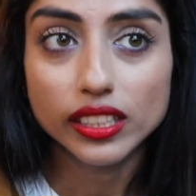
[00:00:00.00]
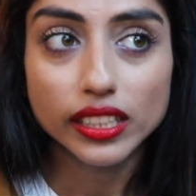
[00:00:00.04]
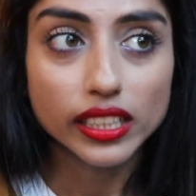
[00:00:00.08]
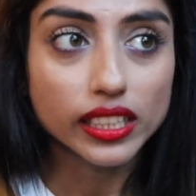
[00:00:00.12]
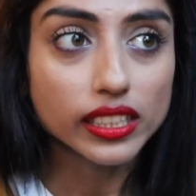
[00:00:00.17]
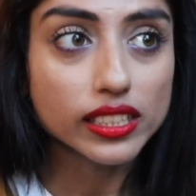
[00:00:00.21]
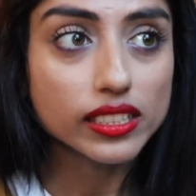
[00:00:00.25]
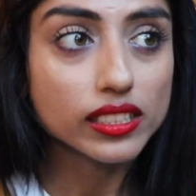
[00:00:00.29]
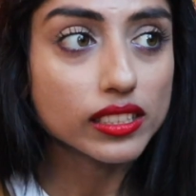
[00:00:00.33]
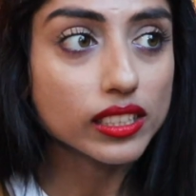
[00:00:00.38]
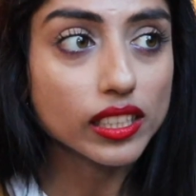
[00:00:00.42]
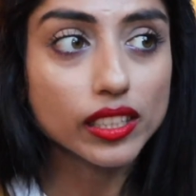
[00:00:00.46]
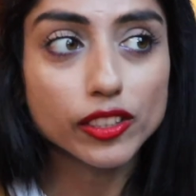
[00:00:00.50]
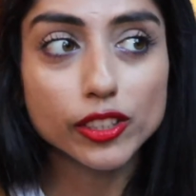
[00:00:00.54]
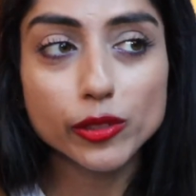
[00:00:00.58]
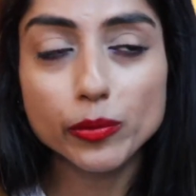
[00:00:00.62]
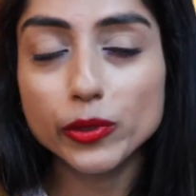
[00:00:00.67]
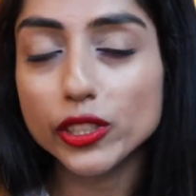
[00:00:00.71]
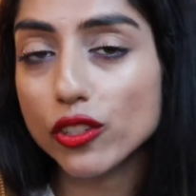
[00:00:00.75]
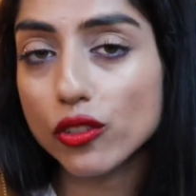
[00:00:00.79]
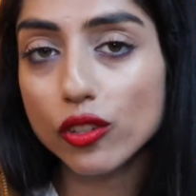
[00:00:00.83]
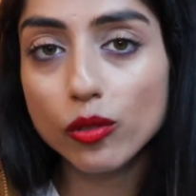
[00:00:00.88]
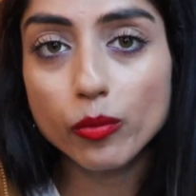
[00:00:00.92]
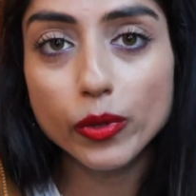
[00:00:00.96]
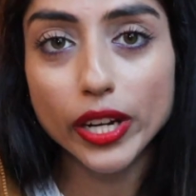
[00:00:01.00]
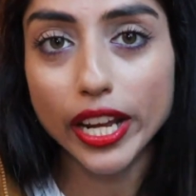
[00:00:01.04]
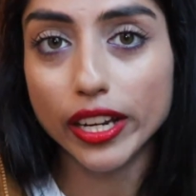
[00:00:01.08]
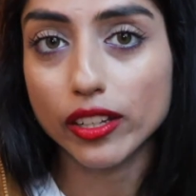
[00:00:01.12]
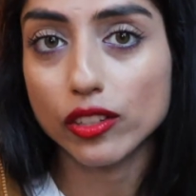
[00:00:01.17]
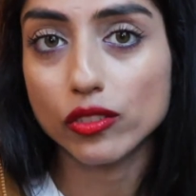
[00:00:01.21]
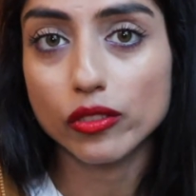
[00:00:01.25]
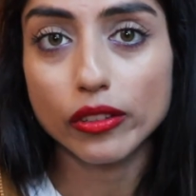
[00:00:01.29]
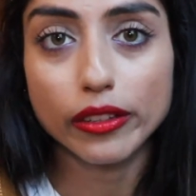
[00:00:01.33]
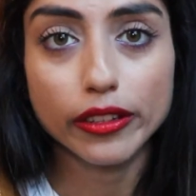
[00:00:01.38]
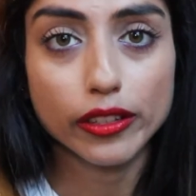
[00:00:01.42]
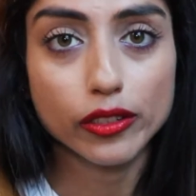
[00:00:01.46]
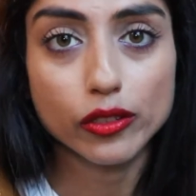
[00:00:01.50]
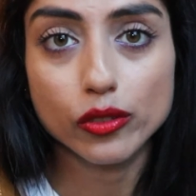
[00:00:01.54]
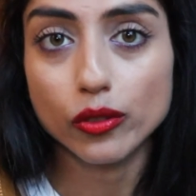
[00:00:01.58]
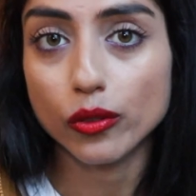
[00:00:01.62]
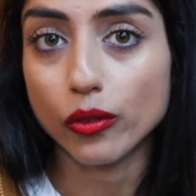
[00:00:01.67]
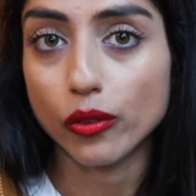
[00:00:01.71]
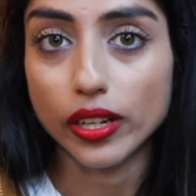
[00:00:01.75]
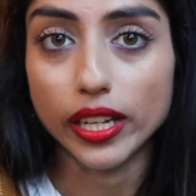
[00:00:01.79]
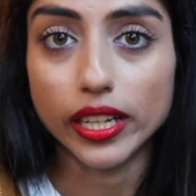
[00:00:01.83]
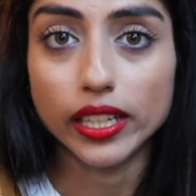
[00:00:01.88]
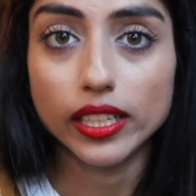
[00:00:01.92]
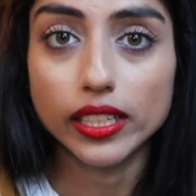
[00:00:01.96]
It's a spiritual practice on its
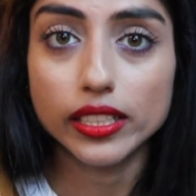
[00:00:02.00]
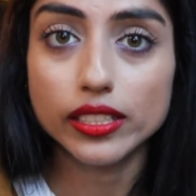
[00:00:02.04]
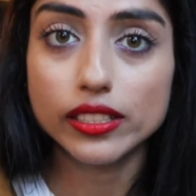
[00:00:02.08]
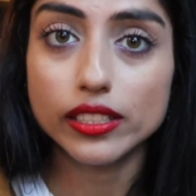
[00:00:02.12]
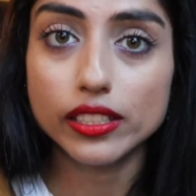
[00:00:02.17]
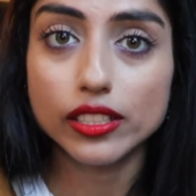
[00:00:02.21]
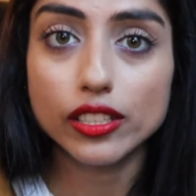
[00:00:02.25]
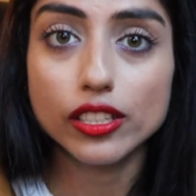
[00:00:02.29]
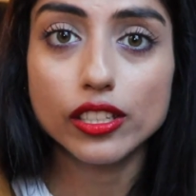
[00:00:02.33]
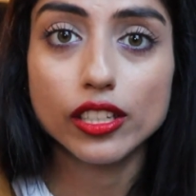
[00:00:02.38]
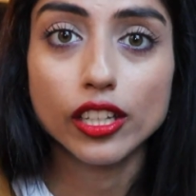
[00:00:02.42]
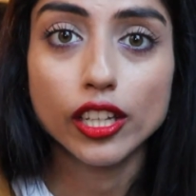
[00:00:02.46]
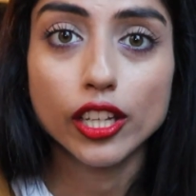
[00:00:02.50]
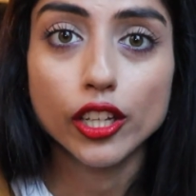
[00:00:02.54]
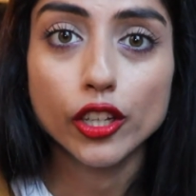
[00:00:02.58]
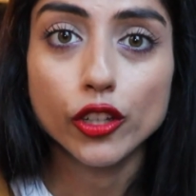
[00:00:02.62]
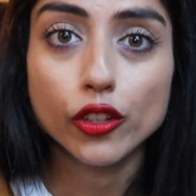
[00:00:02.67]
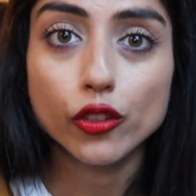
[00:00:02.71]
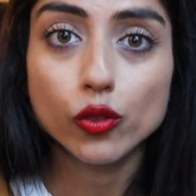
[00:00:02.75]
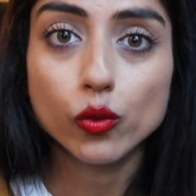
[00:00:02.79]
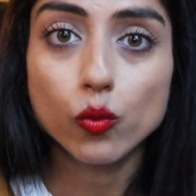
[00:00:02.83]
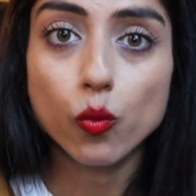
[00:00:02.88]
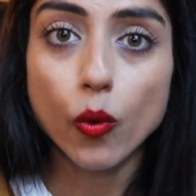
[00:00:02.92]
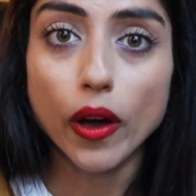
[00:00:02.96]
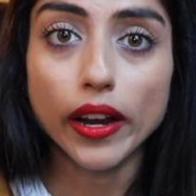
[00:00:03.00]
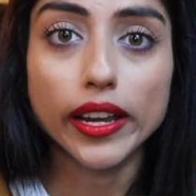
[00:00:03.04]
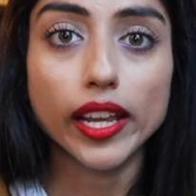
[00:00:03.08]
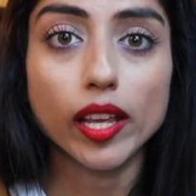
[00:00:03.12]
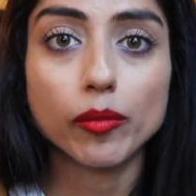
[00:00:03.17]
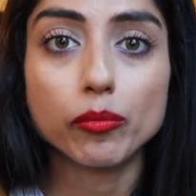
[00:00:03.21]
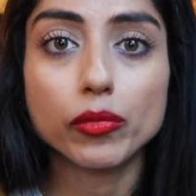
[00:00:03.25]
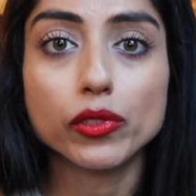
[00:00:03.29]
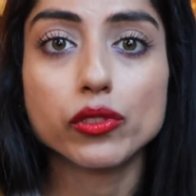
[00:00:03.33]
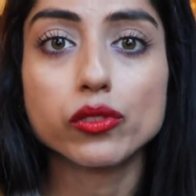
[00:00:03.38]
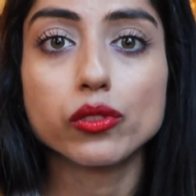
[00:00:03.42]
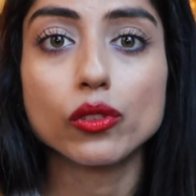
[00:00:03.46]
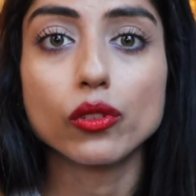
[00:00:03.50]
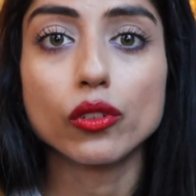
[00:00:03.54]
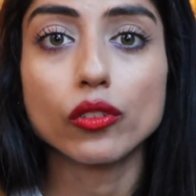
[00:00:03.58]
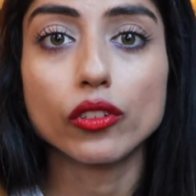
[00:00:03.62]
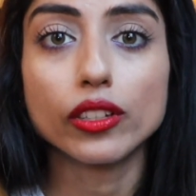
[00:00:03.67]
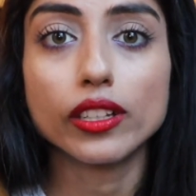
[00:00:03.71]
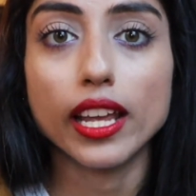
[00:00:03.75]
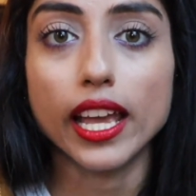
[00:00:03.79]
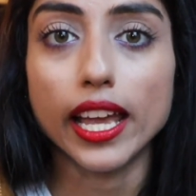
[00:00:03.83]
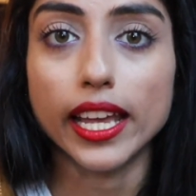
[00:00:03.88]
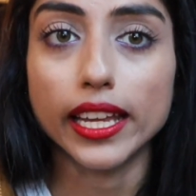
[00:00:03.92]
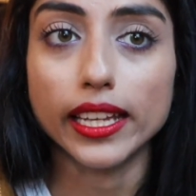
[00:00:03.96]
own. I listen to one
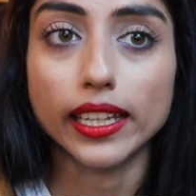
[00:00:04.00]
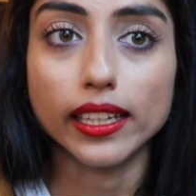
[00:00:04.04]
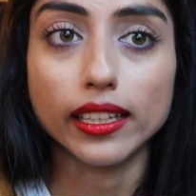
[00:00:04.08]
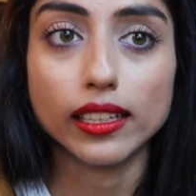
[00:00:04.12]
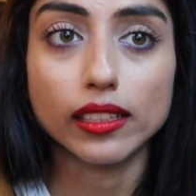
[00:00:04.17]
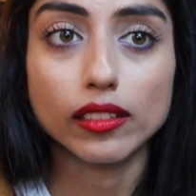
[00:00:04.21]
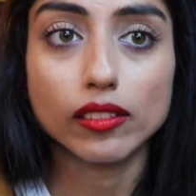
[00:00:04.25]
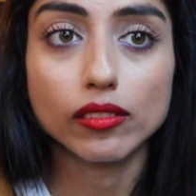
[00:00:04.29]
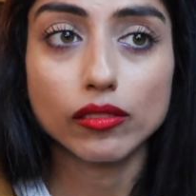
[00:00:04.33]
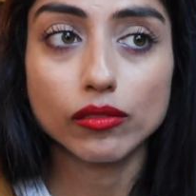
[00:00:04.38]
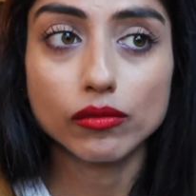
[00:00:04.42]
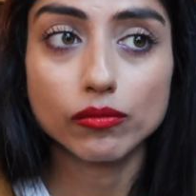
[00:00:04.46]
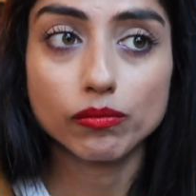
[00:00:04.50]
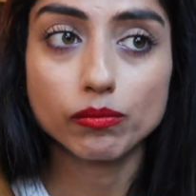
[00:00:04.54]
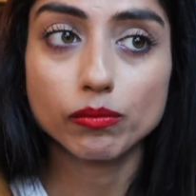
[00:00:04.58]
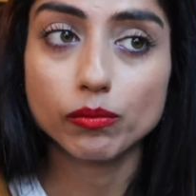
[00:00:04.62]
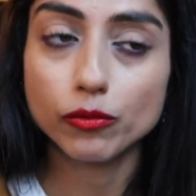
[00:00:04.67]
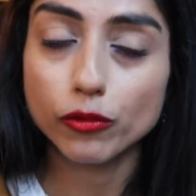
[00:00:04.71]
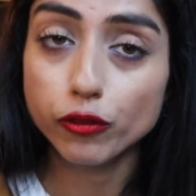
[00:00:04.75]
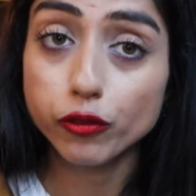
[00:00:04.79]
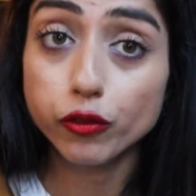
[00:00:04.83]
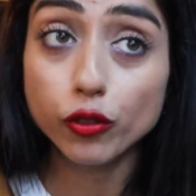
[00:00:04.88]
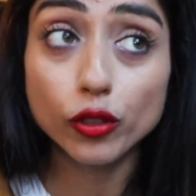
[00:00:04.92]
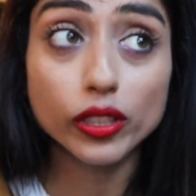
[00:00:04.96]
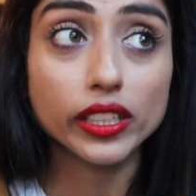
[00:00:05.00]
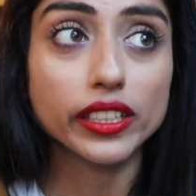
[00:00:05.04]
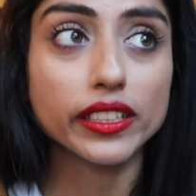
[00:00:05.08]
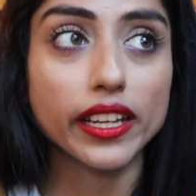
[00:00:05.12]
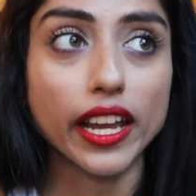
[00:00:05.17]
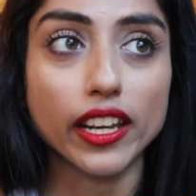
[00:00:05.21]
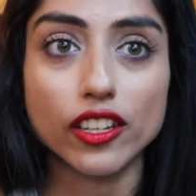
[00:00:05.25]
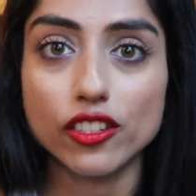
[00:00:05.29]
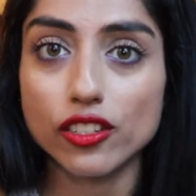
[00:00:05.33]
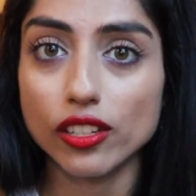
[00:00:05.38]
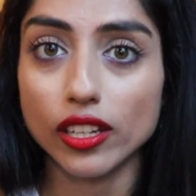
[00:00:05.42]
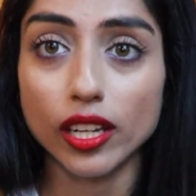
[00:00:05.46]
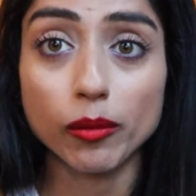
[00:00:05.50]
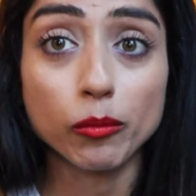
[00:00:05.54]
episode and full attention.